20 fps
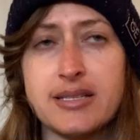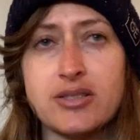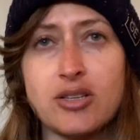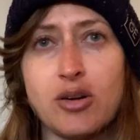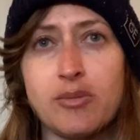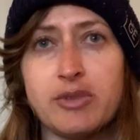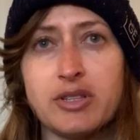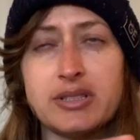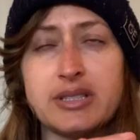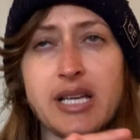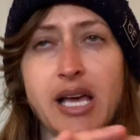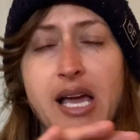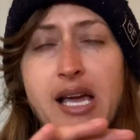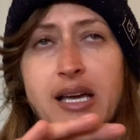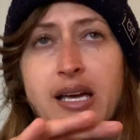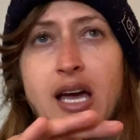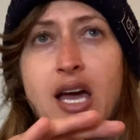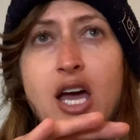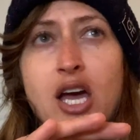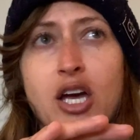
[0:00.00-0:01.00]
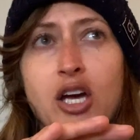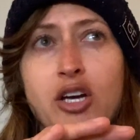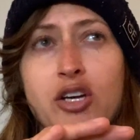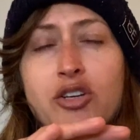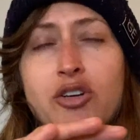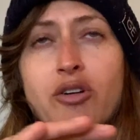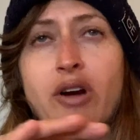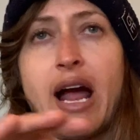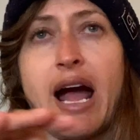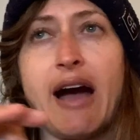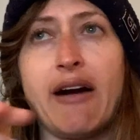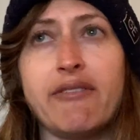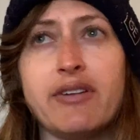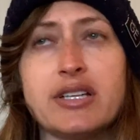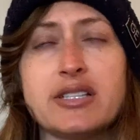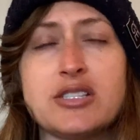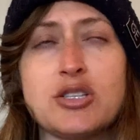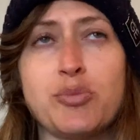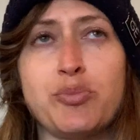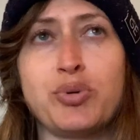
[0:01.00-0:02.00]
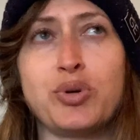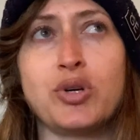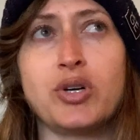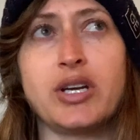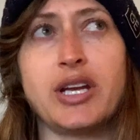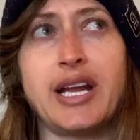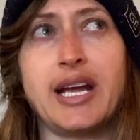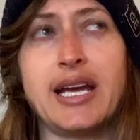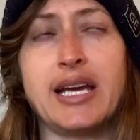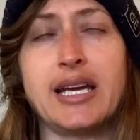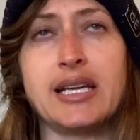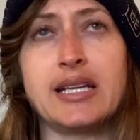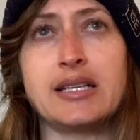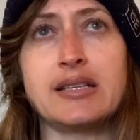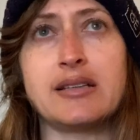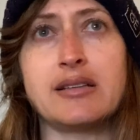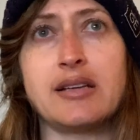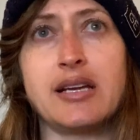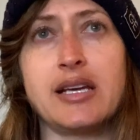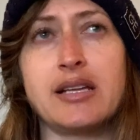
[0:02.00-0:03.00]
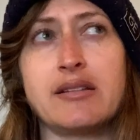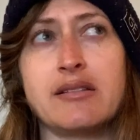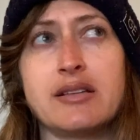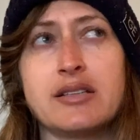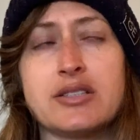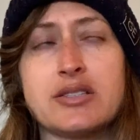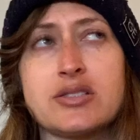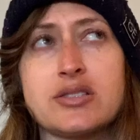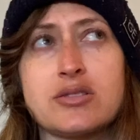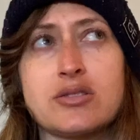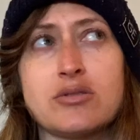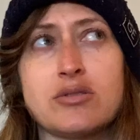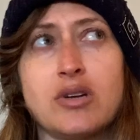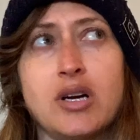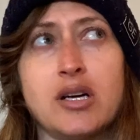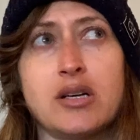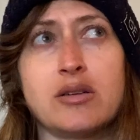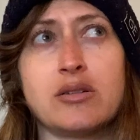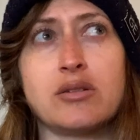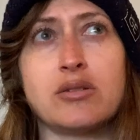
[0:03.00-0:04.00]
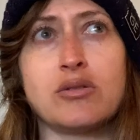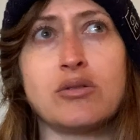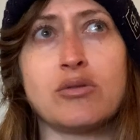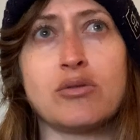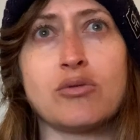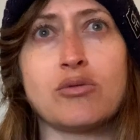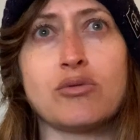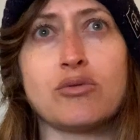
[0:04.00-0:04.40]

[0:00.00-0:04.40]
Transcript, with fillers: It's almost like you're having to put in, in this uh,